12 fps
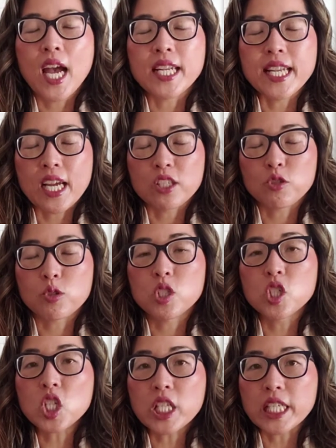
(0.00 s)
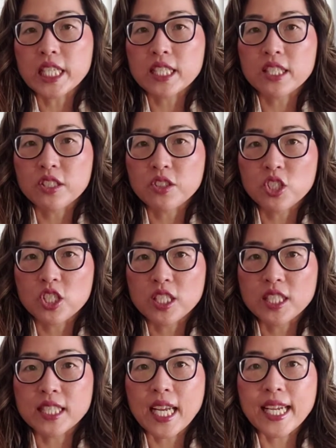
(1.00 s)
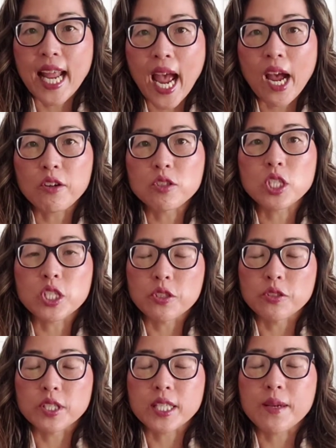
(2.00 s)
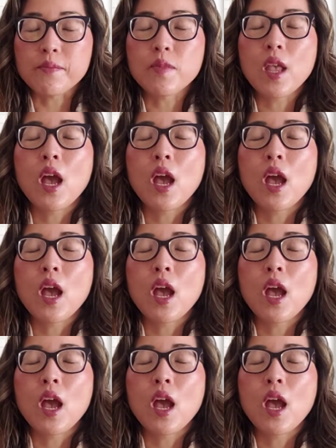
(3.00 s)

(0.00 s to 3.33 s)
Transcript: natural cleaning solutions and how to use them.